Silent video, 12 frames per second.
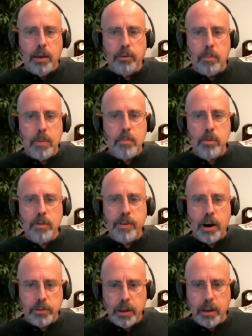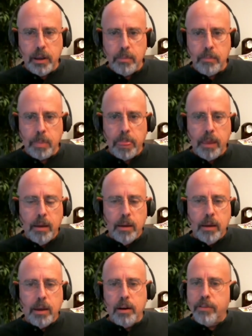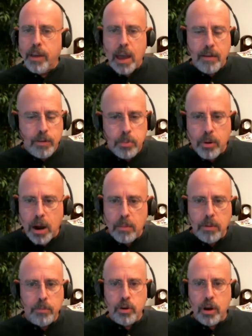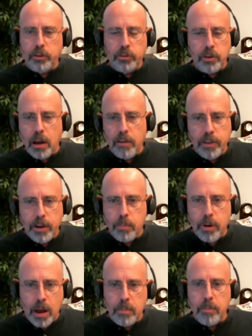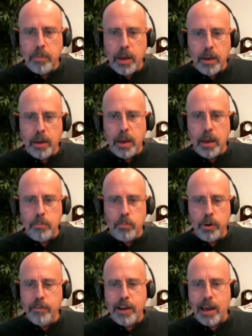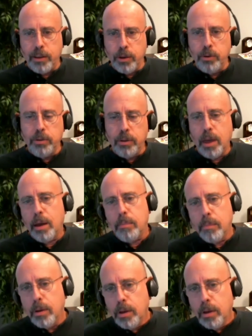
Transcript: member of our team, and if they have a problem, try to solve their problem and bring value to them.